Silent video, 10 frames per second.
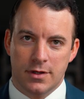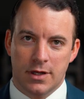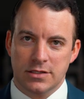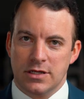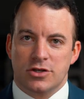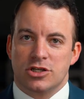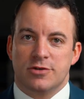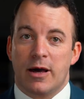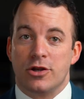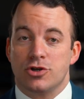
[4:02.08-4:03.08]
It's not just
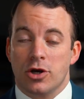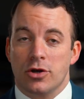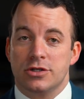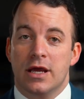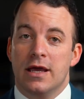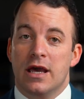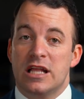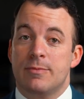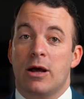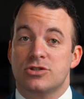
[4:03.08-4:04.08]
about a church.
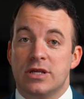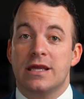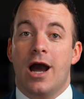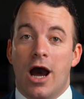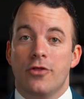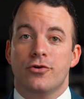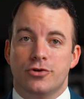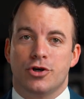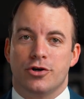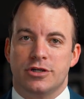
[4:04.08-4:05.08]
It's about seeing other
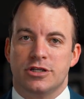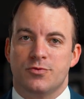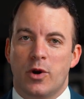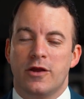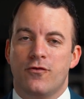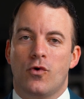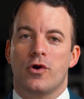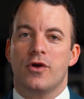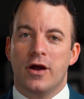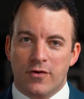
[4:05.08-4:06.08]
churches spring
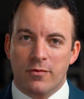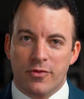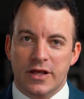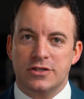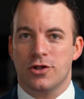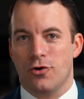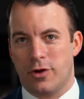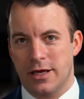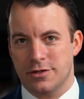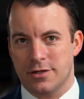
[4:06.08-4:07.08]
forth from this
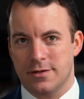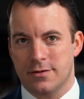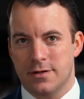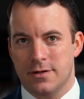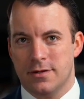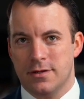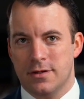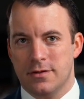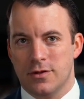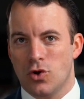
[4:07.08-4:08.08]
location.
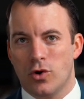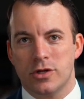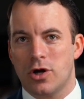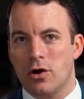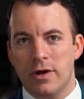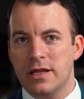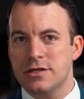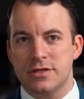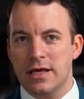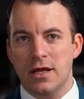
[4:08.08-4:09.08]
The Lord has already
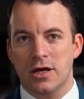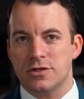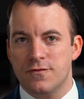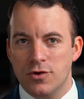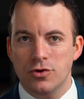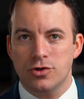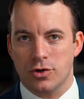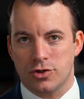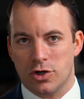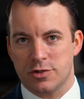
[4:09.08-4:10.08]
sent us
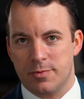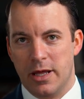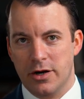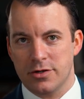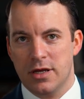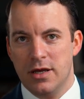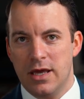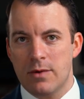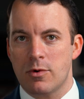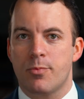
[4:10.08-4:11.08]
future church planters,
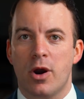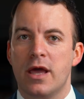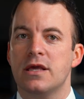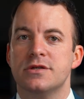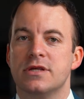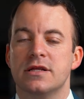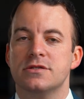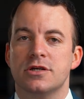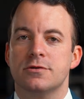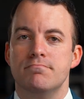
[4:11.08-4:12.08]
and we're praying He
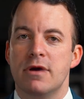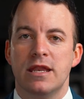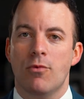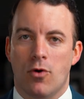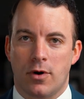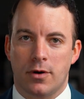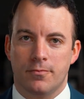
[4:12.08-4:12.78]
sends us many more.